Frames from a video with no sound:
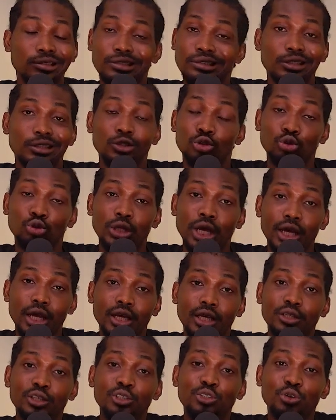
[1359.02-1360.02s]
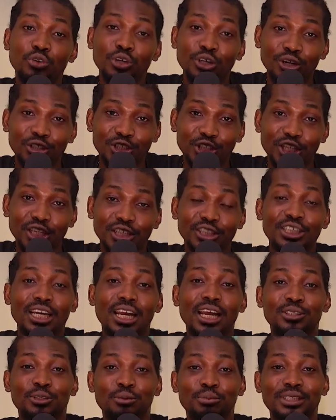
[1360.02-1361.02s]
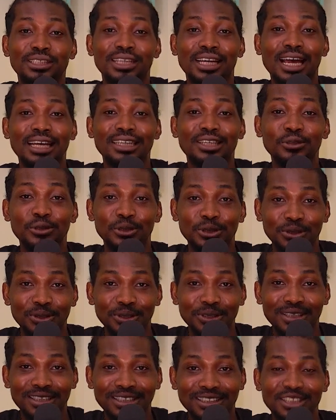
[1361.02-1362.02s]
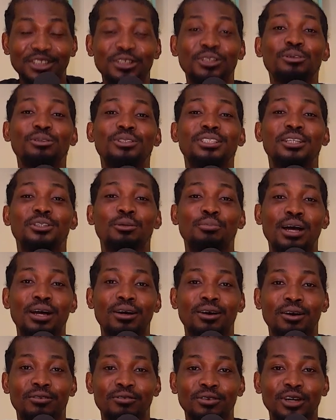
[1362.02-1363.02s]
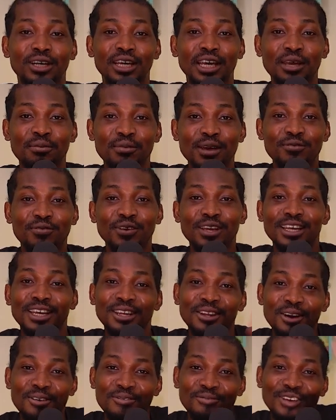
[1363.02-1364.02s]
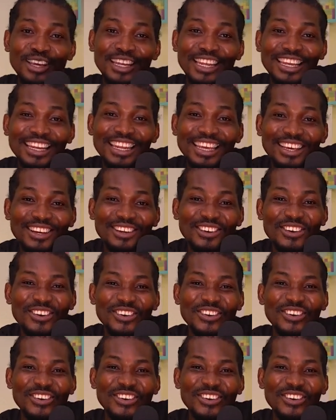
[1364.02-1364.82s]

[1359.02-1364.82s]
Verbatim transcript: Today, the story don't change. Shout out to Mr. Cardoso, the new central bank governor. it don't feel go.